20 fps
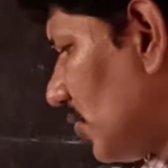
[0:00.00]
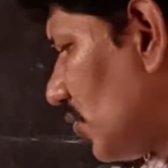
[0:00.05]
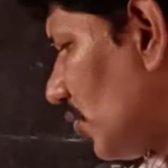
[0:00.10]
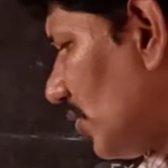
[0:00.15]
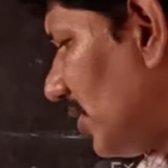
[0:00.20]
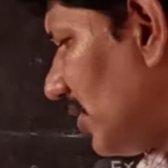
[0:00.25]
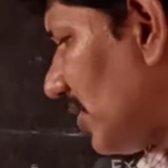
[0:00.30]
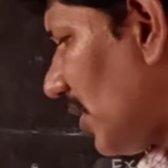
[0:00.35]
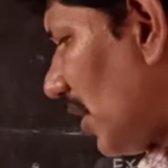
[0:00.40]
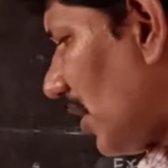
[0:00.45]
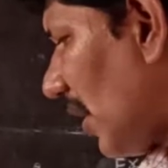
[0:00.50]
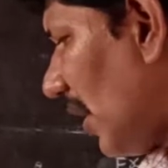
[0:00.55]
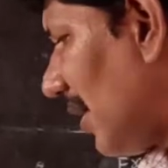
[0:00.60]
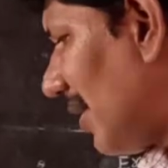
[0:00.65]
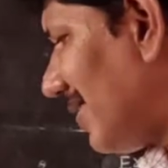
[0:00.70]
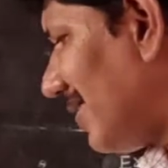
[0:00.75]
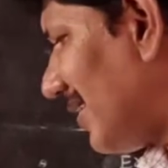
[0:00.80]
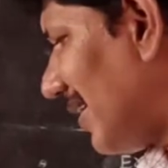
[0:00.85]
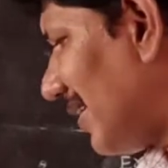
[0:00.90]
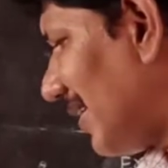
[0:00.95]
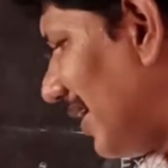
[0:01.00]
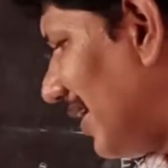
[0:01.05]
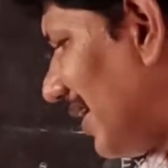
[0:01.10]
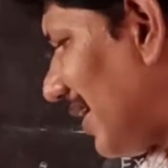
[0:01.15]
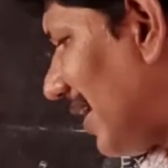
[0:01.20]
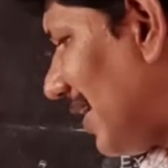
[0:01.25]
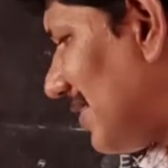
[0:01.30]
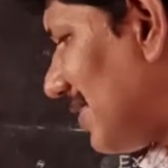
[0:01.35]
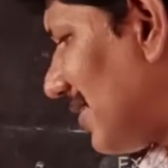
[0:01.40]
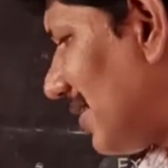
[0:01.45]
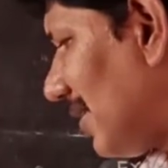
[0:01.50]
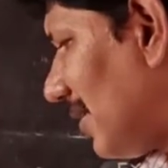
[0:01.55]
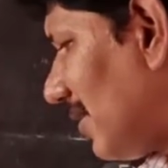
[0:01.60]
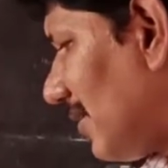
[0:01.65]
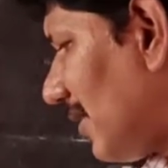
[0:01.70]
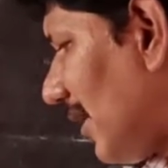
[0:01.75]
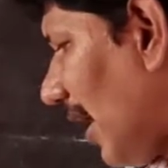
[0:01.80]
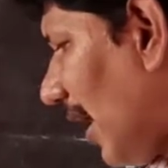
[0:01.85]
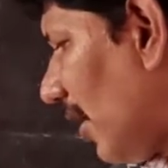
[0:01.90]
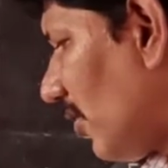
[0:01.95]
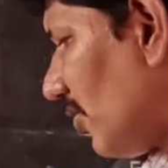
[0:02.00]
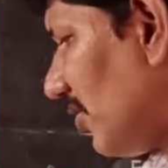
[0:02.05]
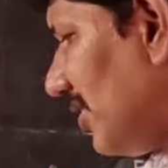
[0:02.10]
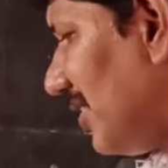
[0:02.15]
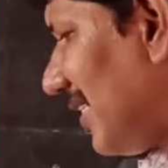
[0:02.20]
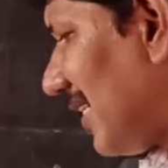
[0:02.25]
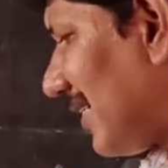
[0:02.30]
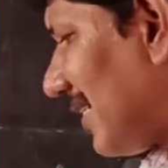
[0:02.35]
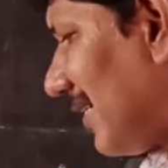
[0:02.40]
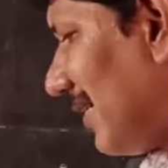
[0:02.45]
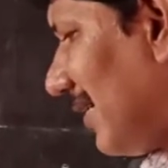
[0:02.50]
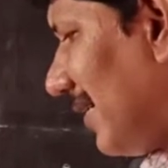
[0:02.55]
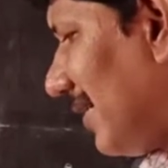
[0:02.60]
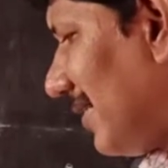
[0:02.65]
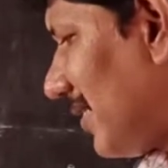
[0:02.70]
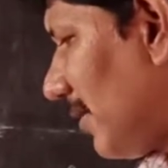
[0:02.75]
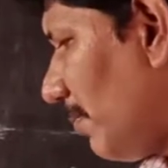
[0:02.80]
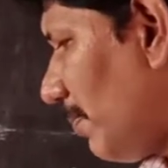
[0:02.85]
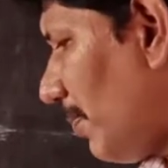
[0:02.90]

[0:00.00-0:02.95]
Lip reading: so these are called as the tentacles. They have to inject some